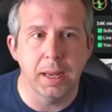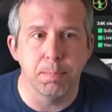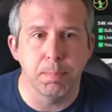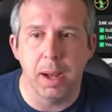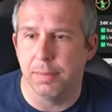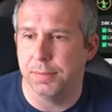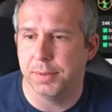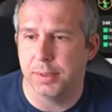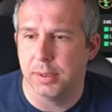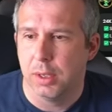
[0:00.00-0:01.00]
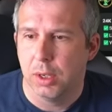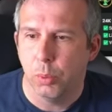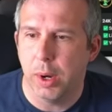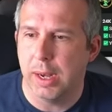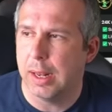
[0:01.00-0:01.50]
any buffs
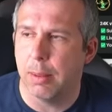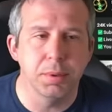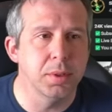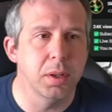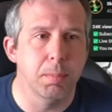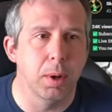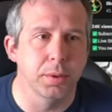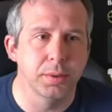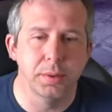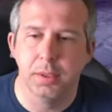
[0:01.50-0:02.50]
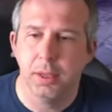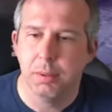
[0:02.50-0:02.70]
when it comes to the boss,